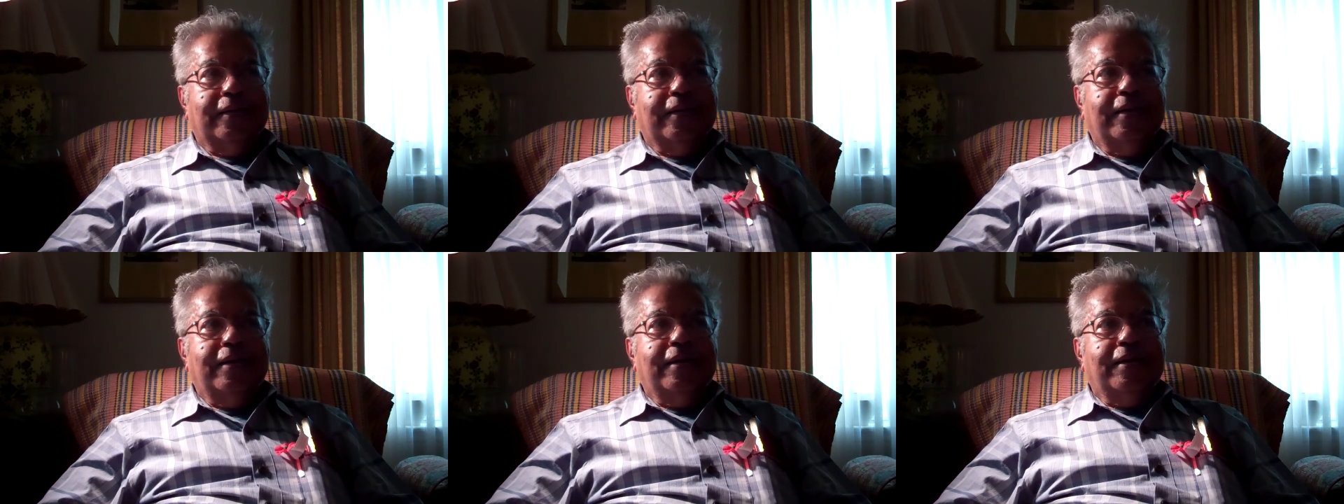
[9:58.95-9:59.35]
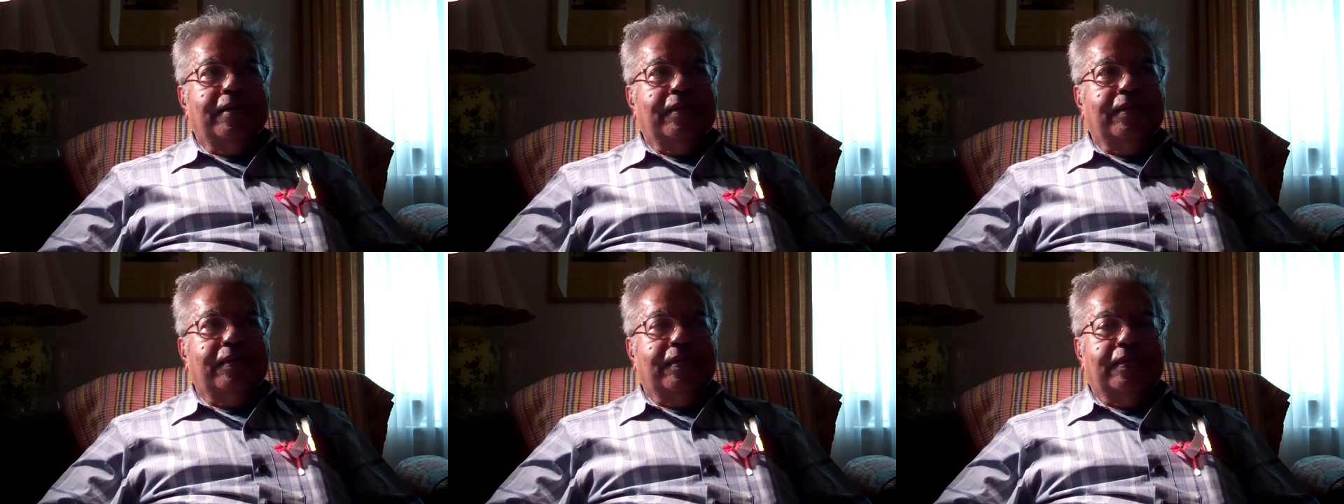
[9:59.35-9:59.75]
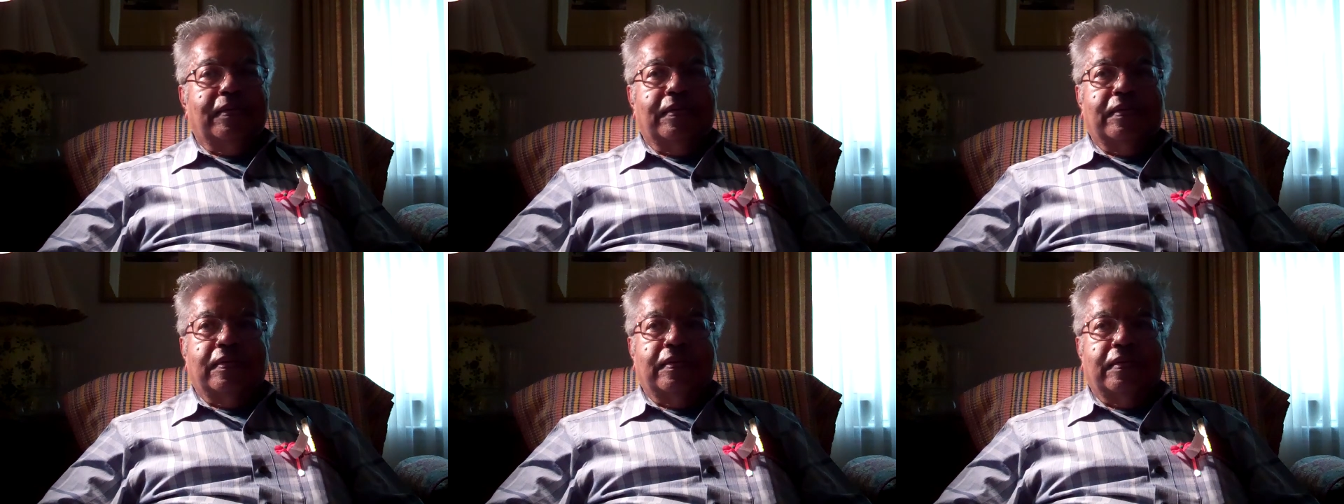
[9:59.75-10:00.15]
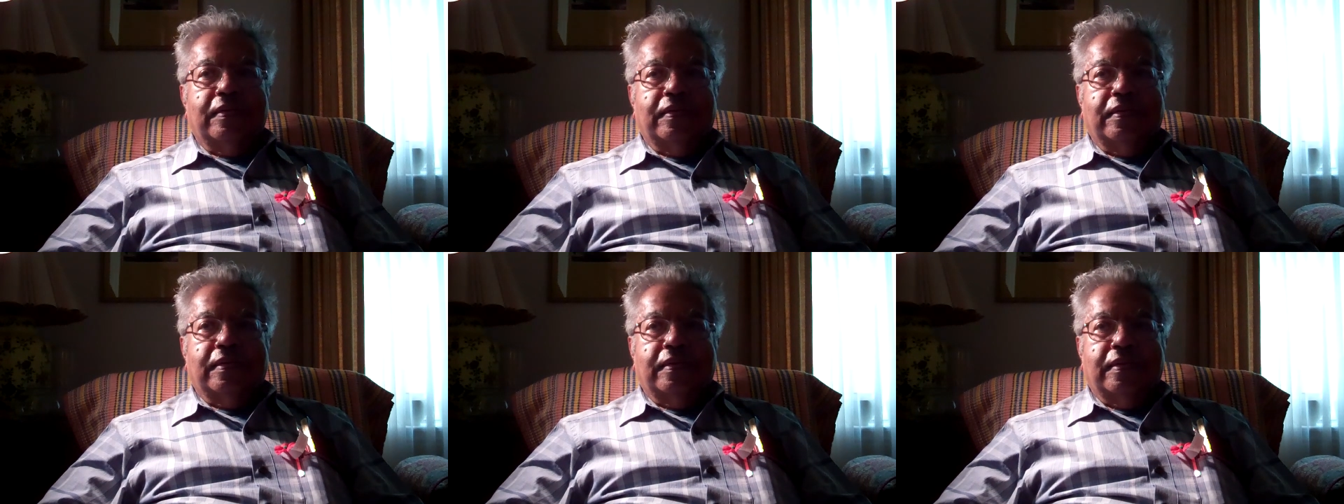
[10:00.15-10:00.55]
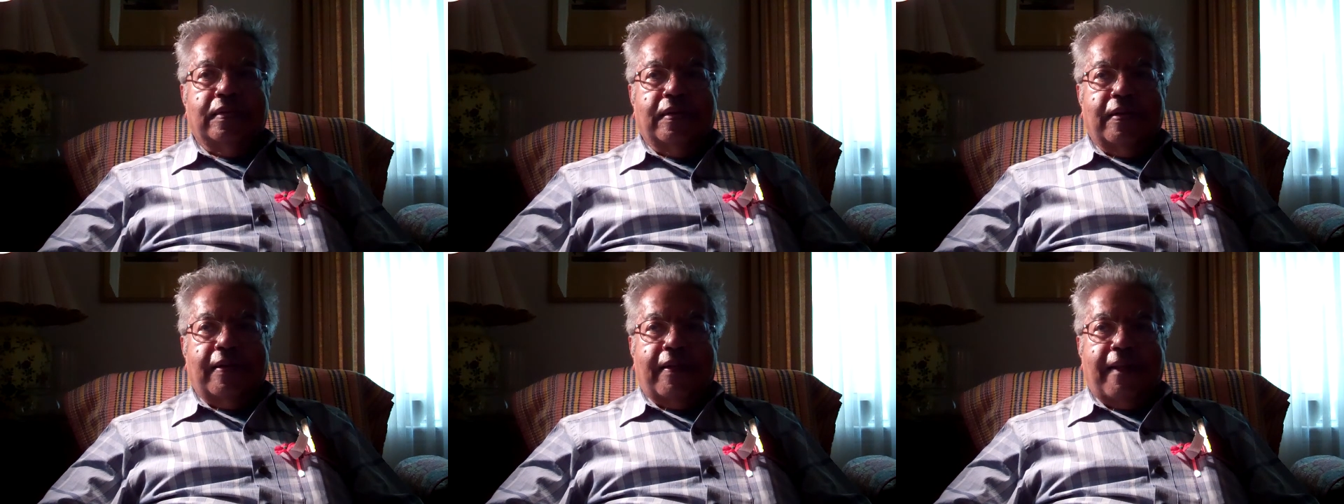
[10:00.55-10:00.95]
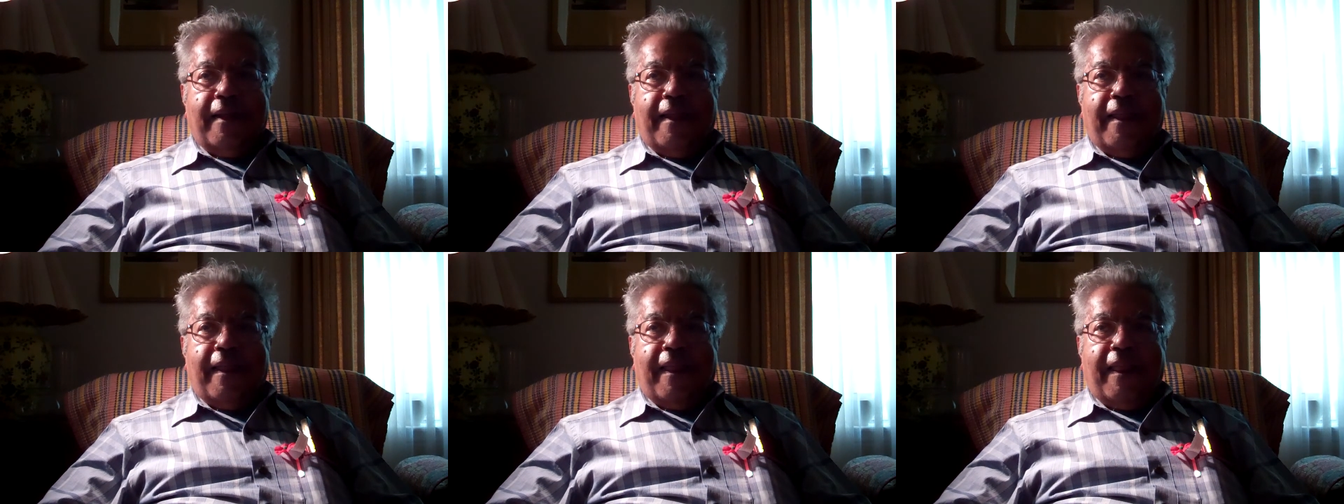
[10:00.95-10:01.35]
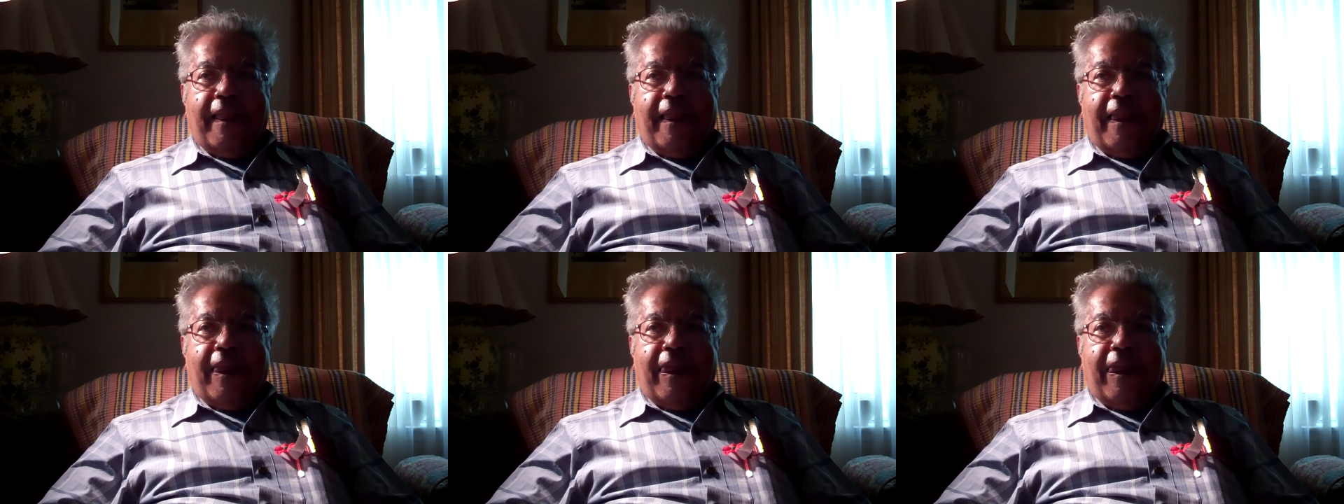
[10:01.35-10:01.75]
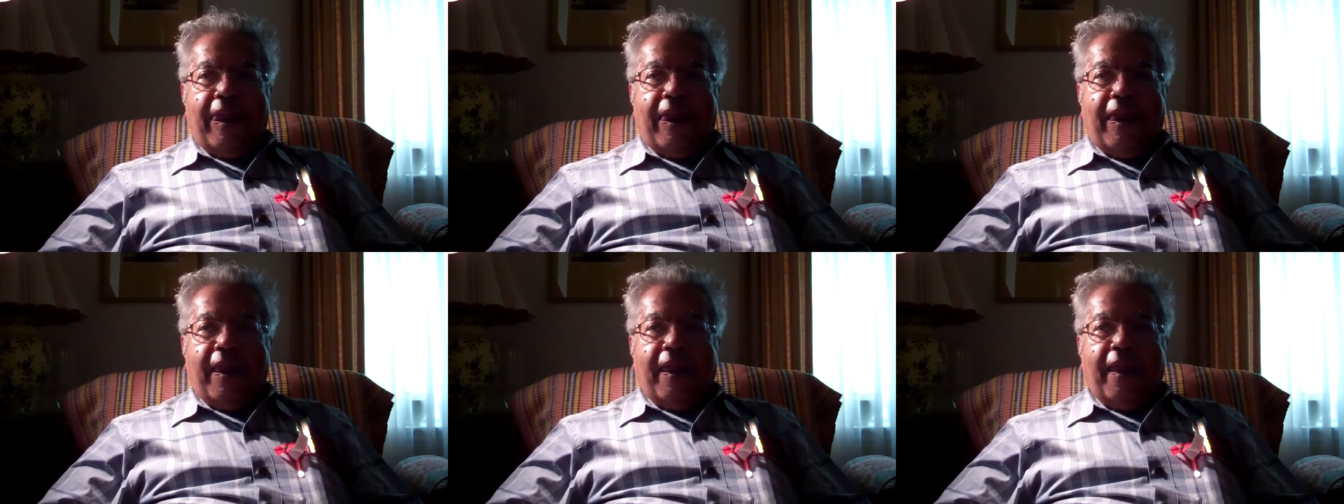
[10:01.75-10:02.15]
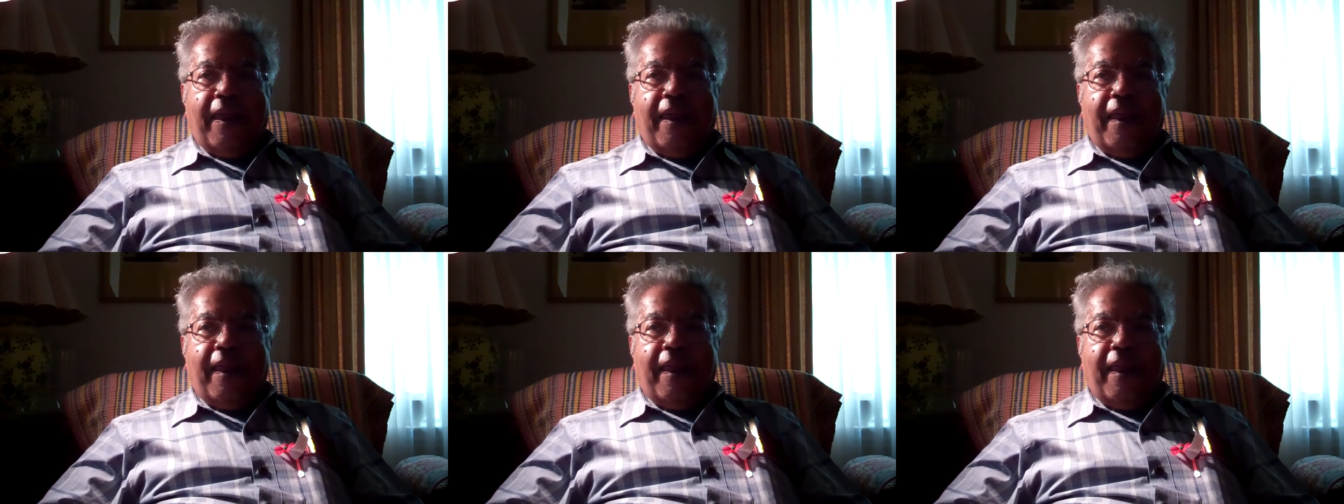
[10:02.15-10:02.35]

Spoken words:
And then when you were displaced,